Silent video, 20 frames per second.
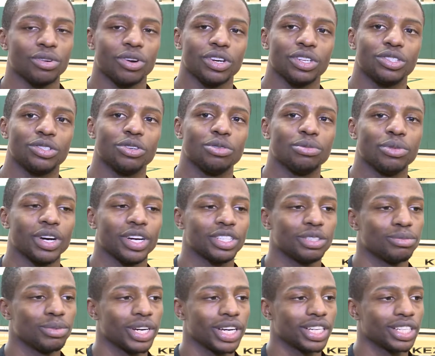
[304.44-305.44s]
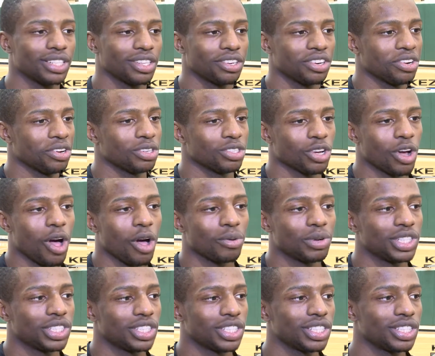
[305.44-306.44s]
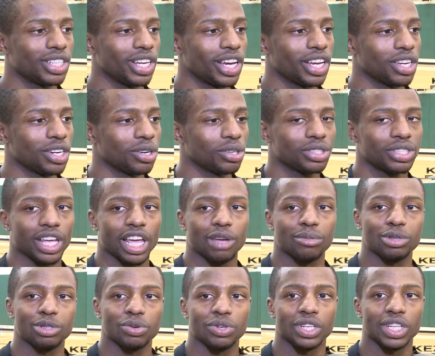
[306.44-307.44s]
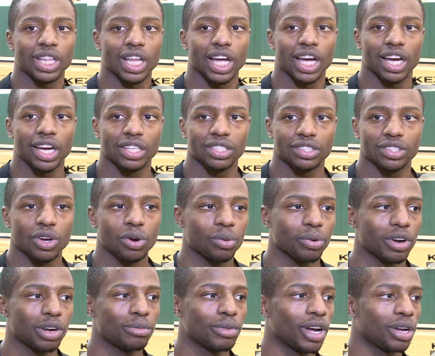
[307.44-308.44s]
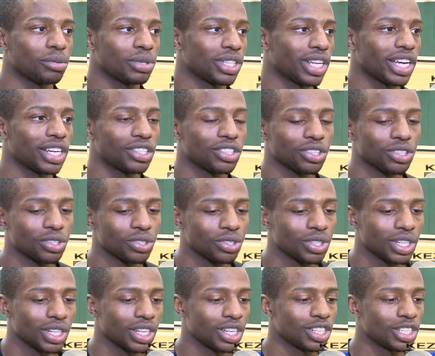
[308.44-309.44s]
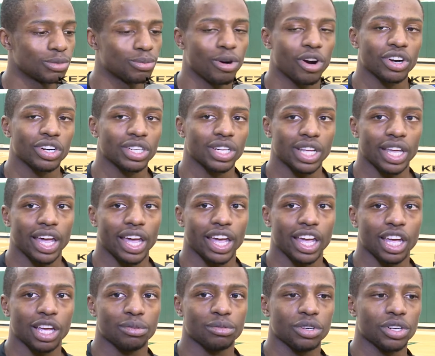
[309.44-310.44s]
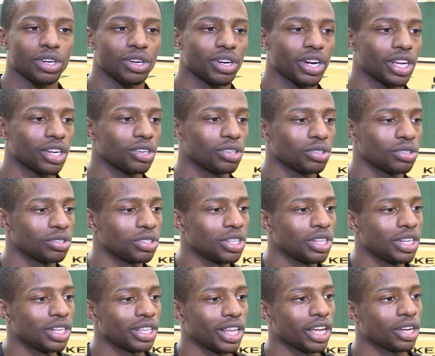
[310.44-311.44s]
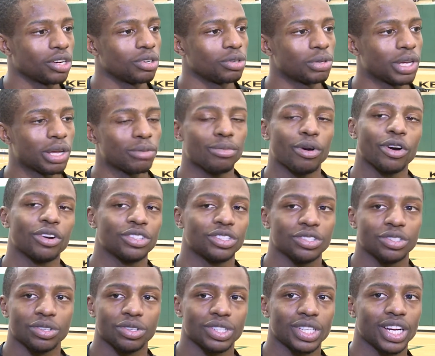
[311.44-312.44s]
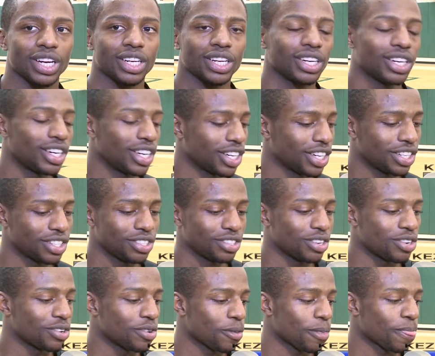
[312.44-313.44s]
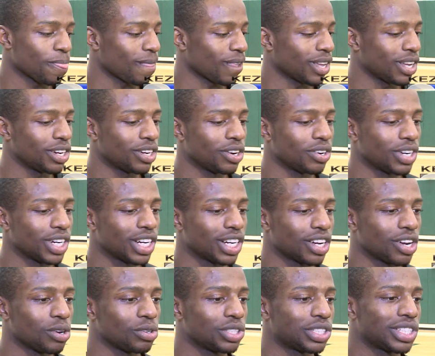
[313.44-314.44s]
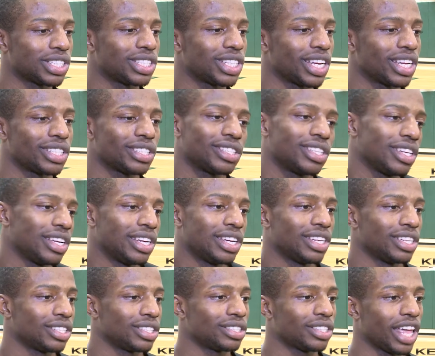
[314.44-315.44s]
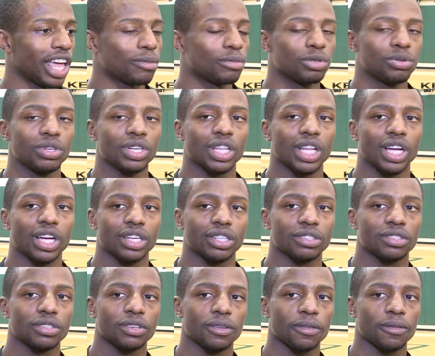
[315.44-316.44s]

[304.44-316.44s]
on it too much, but, you know, he's always just said, you know, stay in between the lines. Don't worry about what they do. It's part of the game. You know, they're gonna get personal, da-da-da-da. So, you know, coach just says stay in between the lines.